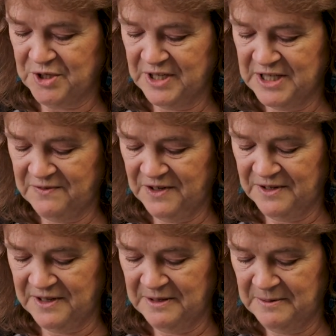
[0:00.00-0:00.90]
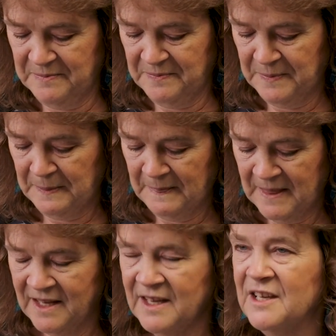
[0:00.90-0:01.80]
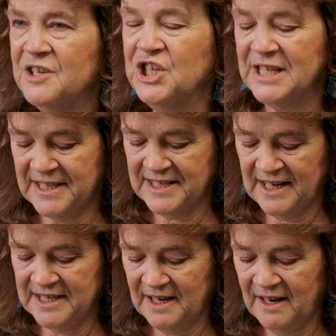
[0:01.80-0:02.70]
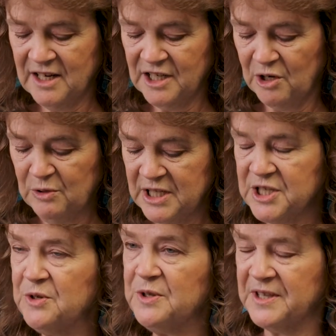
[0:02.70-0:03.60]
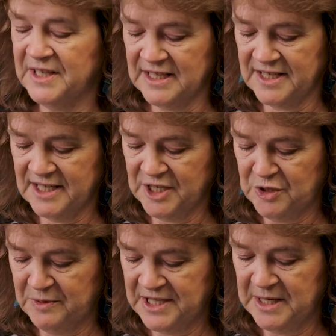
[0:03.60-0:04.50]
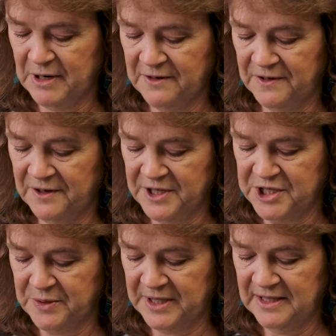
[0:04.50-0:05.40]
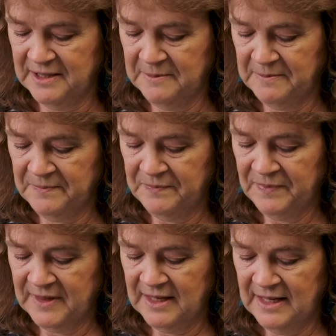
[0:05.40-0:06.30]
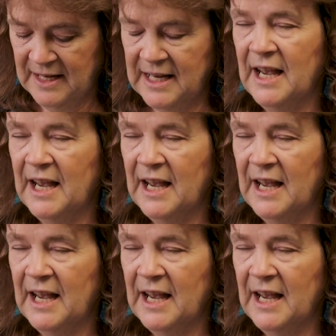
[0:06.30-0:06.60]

on his Father. Jesus said, I can only do the things I see my Father doing. He